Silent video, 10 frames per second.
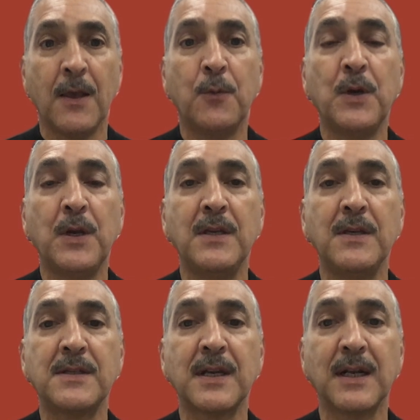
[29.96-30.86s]
We
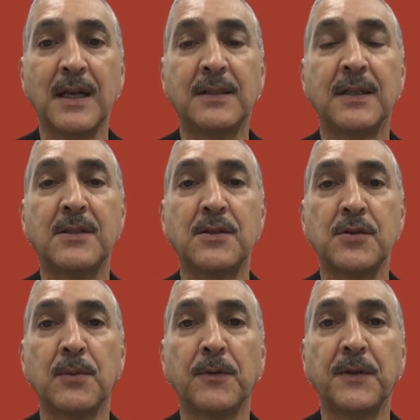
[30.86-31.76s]
selected
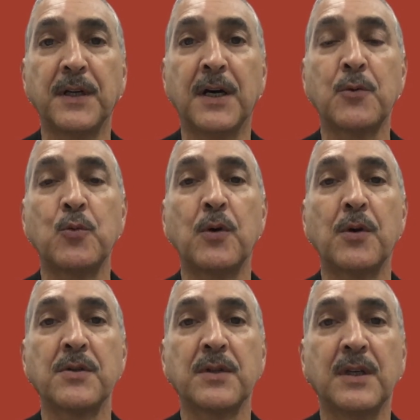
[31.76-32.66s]
some of the
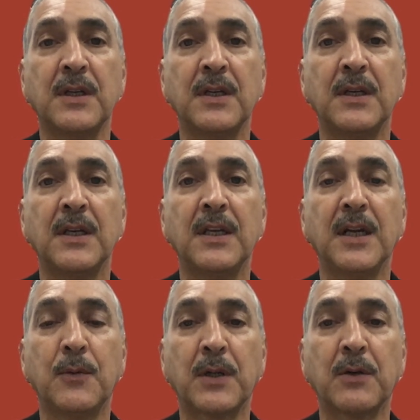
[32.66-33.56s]
artworks in
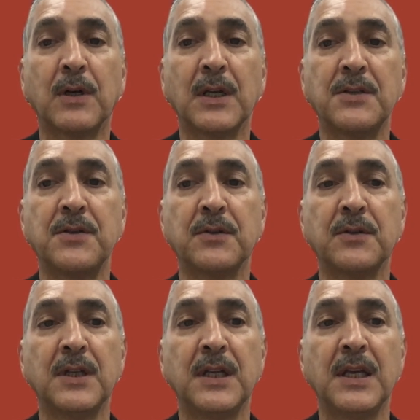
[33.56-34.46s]
our
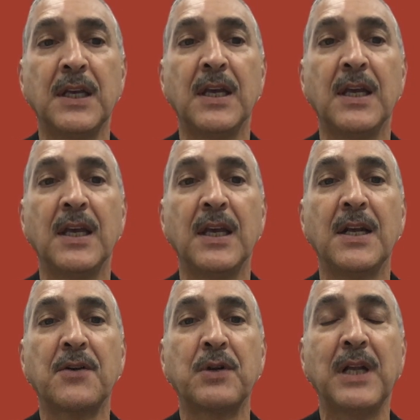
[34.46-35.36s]
collection
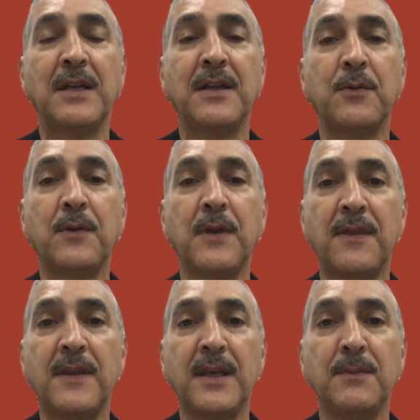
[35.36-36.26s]
related to the
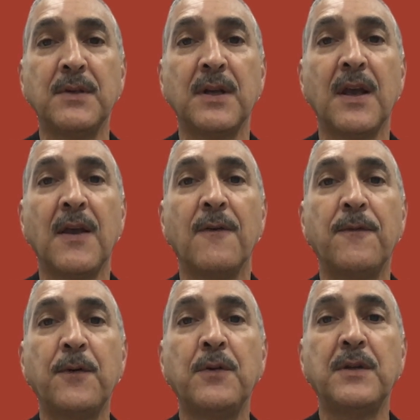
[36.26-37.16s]
themes
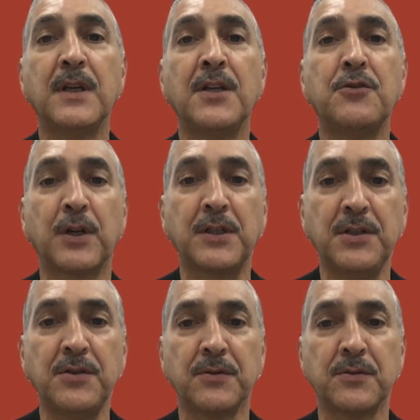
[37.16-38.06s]
food and
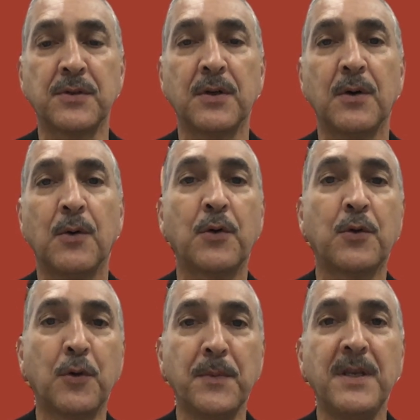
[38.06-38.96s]
traditions, or
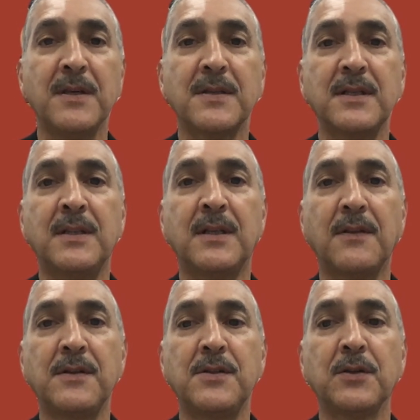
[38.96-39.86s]
comidas y
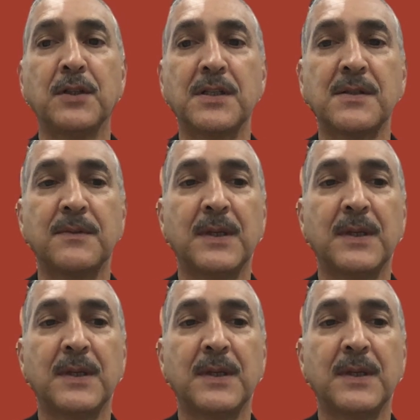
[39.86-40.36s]
tradiciones.